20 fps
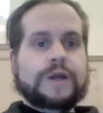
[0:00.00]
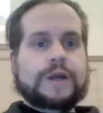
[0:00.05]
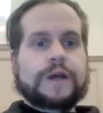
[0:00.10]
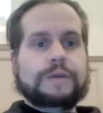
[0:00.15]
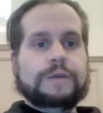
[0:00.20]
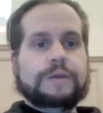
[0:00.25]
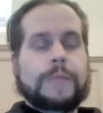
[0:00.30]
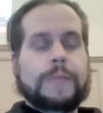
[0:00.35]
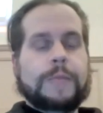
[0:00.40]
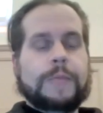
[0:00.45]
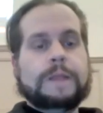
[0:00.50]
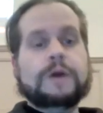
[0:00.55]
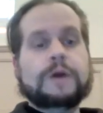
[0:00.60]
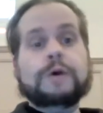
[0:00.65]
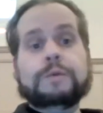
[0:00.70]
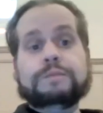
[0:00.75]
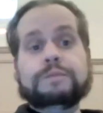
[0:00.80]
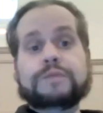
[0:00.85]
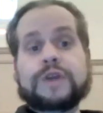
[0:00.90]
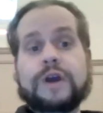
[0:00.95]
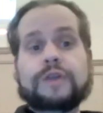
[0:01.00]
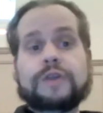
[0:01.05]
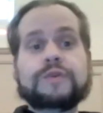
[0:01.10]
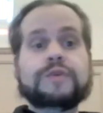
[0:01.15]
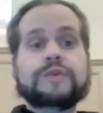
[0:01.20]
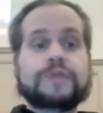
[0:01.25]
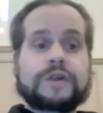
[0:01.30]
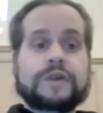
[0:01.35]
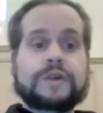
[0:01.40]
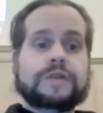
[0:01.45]
The
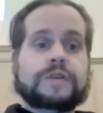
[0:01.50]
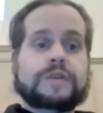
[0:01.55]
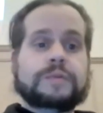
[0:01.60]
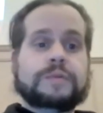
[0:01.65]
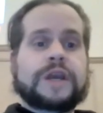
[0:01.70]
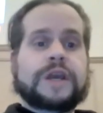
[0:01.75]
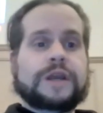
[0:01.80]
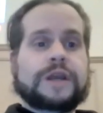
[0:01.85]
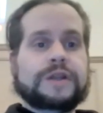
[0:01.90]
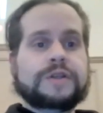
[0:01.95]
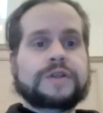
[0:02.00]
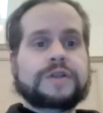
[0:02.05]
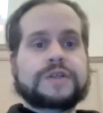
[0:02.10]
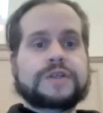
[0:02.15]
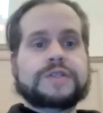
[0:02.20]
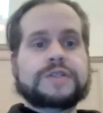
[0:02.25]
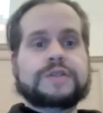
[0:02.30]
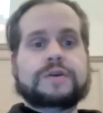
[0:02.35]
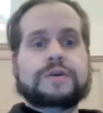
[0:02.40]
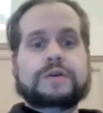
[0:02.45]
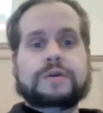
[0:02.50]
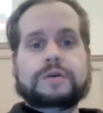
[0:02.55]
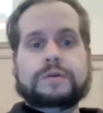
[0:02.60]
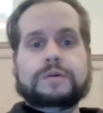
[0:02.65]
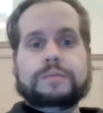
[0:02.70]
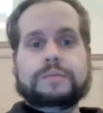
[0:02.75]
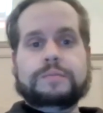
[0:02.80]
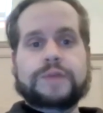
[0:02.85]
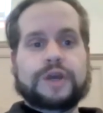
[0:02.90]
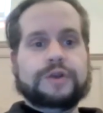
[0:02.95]
other thing that the Pana does
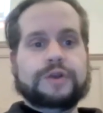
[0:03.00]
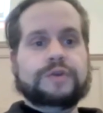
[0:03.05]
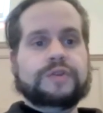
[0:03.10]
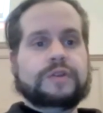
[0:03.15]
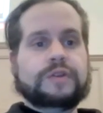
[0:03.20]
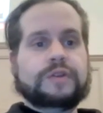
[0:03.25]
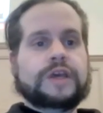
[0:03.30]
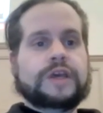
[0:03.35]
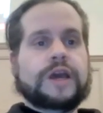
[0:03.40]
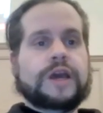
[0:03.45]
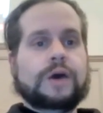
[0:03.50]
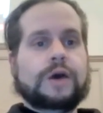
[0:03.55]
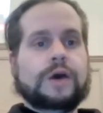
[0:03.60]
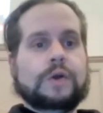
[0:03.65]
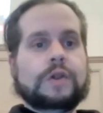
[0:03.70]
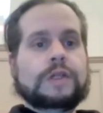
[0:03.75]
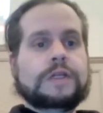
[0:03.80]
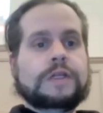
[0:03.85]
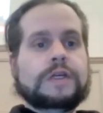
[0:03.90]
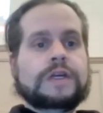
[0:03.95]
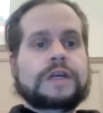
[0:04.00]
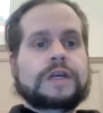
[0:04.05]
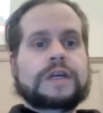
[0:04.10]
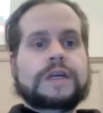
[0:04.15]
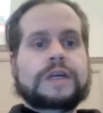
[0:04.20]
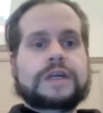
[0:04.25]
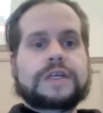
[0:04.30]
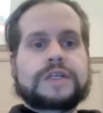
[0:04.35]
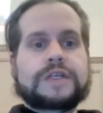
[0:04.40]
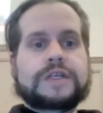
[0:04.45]
better than the Owl
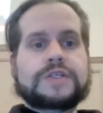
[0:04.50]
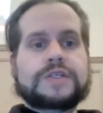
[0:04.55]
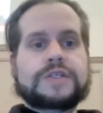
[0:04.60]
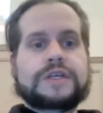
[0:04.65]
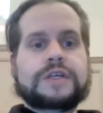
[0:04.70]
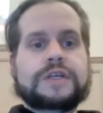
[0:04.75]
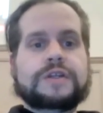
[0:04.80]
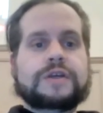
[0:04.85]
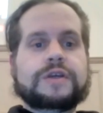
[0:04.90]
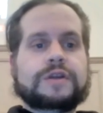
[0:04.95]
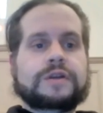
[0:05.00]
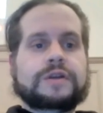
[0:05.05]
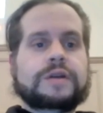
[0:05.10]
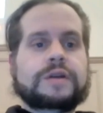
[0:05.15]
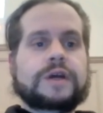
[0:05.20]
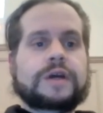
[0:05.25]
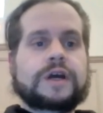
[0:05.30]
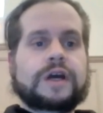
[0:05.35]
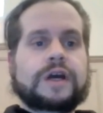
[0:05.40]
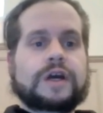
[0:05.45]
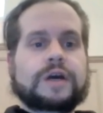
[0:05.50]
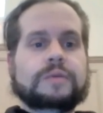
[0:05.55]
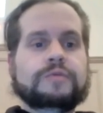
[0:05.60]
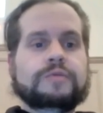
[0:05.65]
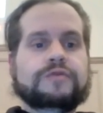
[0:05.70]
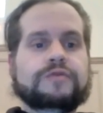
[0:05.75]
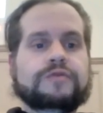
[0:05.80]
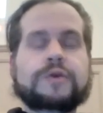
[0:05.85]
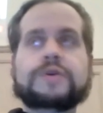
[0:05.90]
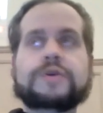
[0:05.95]
is it can
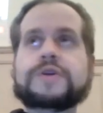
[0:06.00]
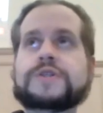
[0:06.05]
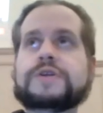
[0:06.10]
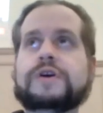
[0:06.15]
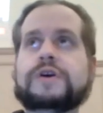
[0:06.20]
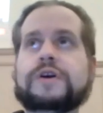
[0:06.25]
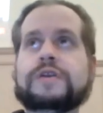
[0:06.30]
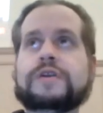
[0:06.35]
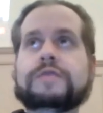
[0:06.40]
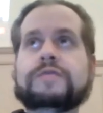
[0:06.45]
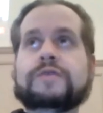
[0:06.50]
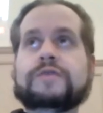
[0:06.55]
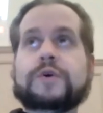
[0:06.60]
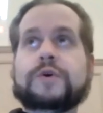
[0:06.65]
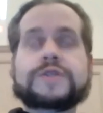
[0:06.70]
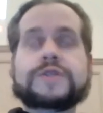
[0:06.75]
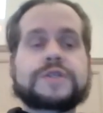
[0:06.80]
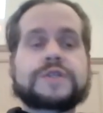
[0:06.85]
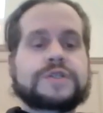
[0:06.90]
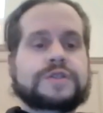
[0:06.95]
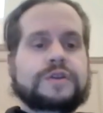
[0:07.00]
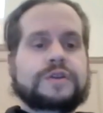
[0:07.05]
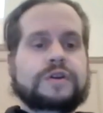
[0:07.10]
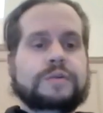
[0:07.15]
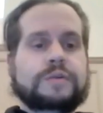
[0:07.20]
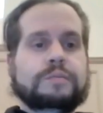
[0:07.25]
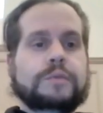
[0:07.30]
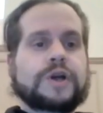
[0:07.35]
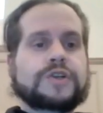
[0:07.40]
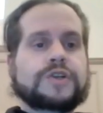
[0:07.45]
focus on voices that are
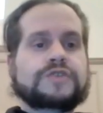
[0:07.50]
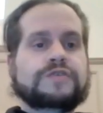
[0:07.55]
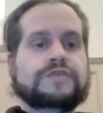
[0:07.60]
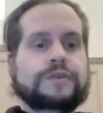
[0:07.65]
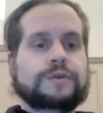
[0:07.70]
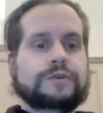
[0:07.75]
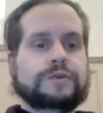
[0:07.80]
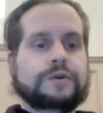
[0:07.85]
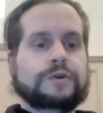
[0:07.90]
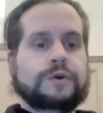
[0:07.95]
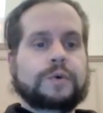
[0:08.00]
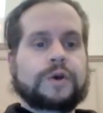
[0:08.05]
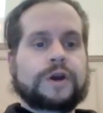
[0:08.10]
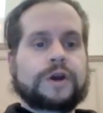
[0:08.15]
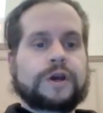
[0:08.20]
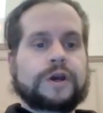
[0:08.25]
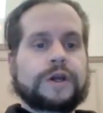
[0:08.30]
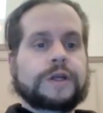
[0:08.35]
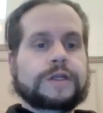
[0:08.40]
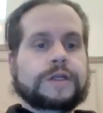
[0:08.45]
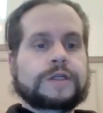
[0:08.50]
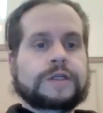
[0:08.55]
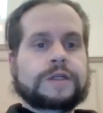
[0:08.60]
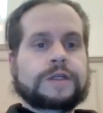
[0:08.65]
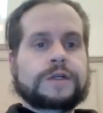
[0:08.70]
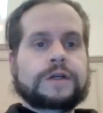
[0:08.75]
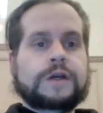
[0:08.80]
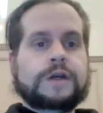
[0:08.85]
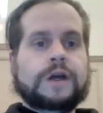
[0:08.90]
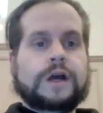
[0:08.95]
much further away,
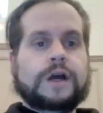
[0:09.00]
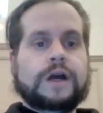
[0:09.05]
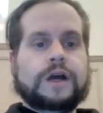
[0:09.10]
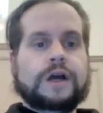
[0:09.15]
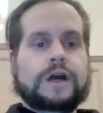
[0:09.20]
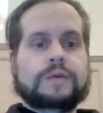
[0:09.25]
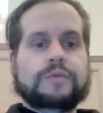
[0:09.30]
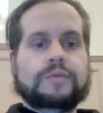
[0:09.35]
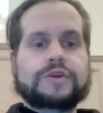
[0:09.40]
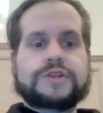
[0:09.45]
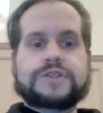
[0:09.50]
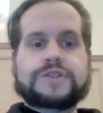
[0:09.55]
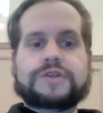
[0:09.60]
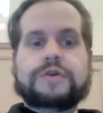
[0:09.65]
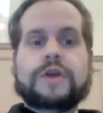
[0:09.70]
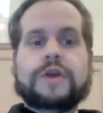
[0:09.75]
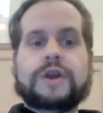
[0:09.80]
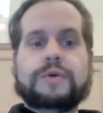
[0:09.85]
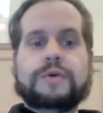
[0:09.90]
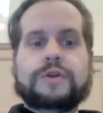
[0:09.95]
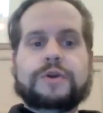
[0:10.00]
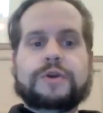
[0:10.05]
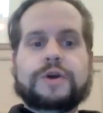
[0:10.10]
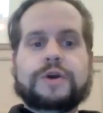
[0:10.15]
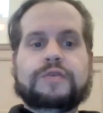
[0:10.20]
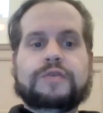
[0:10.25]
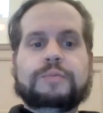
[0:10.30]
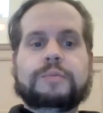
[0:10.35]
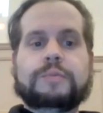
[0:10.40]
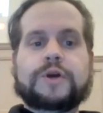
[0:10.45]
which is great when you
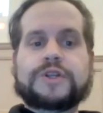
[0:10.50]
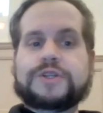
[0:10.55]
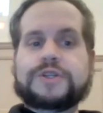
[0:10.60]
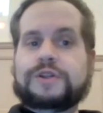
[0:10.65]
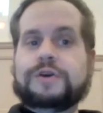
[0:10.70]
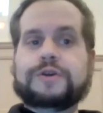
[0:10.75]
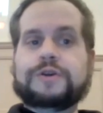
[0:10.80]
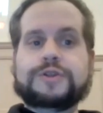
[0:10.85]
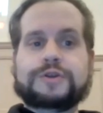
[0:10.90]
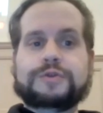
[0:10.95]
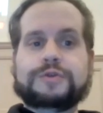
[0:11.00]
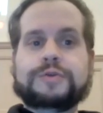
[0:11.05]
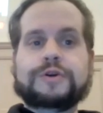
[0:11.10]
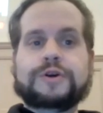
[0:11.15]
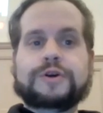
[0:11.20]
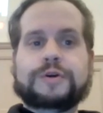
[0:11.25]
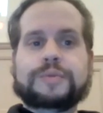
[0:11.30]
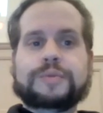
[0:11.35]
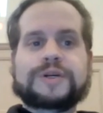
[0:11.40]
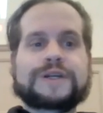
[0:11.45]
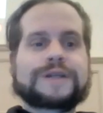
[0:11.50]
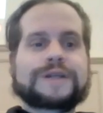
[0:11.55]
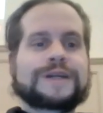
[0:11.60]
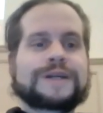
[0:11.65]
have a much larger room.